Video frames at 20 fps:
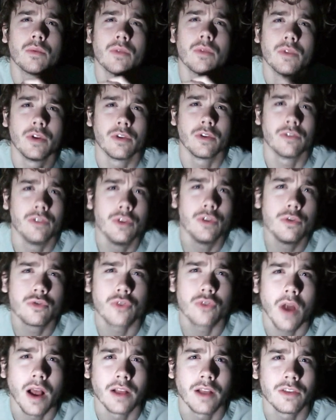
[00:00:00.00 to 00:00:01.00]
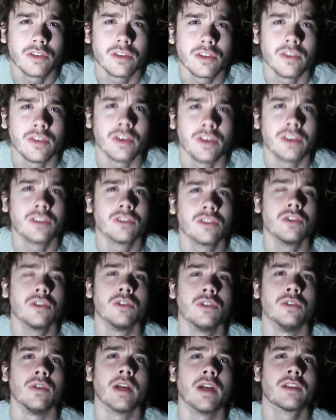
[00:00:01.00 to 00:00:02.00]
there's neutrons to this
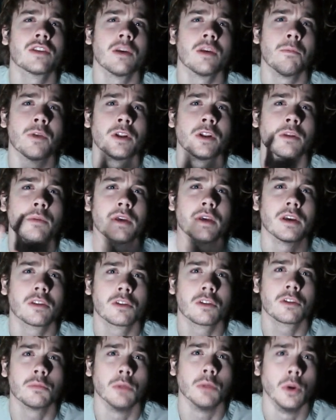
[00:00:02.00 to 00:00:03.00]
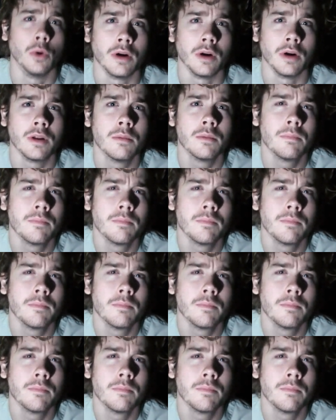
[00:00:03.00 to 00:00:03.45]
too. That's something to be explored.